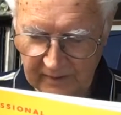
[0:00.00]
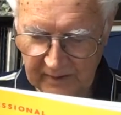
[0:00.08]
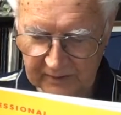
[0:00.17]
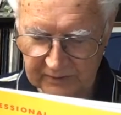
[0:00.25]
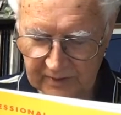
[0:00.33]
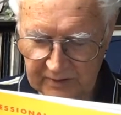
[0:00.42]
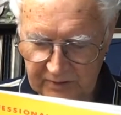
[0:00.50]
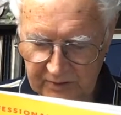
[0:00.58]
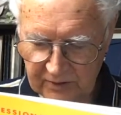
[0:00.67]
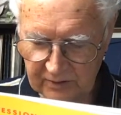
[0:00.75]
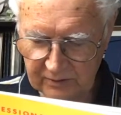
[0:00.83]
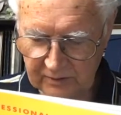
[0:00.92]
It's easy
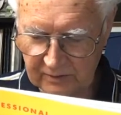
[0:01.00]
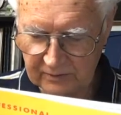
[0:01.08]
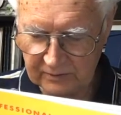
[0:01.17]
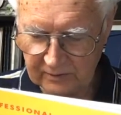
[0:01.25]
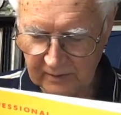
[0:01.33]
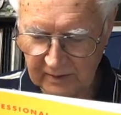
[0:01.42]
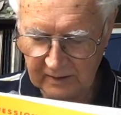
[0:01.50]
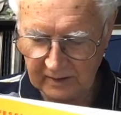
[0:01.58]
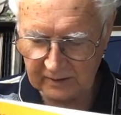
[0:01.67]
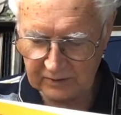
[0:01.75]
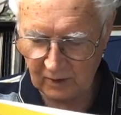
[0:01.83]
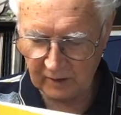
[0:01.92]
to use.
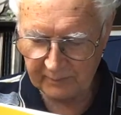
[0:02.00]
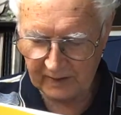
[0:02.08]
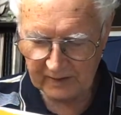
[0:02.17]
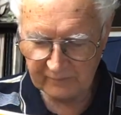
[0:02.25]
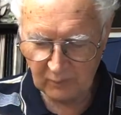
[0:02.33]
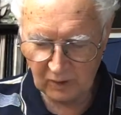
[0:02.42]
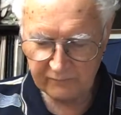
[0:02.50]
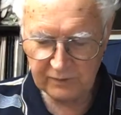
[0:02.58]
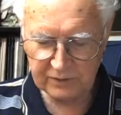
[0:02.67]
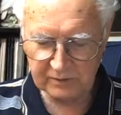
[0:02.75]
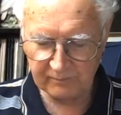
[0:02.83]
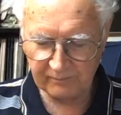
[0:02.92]
It's like part of my
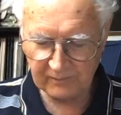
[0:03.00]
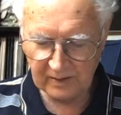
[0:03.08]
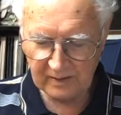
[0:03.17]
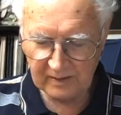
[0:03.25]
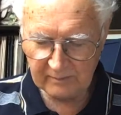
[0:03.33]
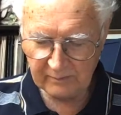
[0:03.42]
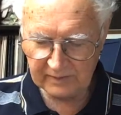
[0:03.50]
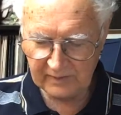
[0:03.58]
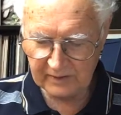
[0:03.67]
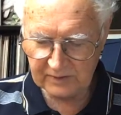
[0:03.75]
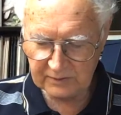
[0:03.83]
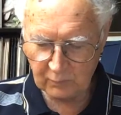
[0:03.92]
vision. But
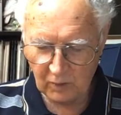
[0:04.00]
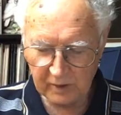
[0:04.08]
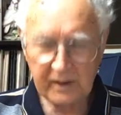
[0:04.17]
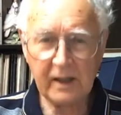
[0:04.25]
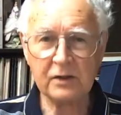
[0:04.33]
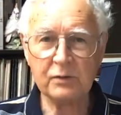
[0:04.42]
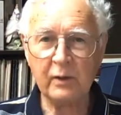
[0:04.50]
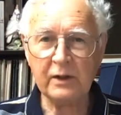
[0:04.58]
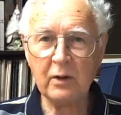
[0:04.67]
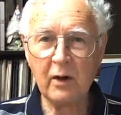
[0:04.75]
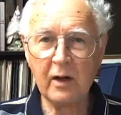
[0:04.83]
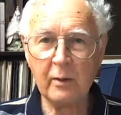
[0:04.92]
that isn't what counts
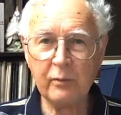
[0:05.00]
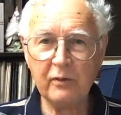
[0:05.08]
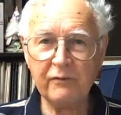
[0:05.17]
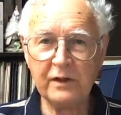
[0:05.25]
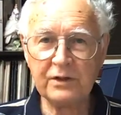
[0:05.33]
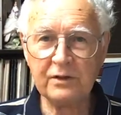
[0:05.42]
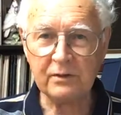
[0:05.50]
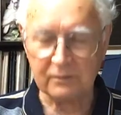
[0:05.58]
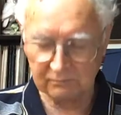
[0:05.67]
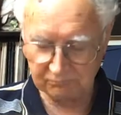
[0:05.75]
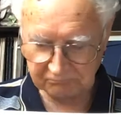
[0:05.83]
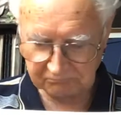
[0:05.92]
when you are a professional.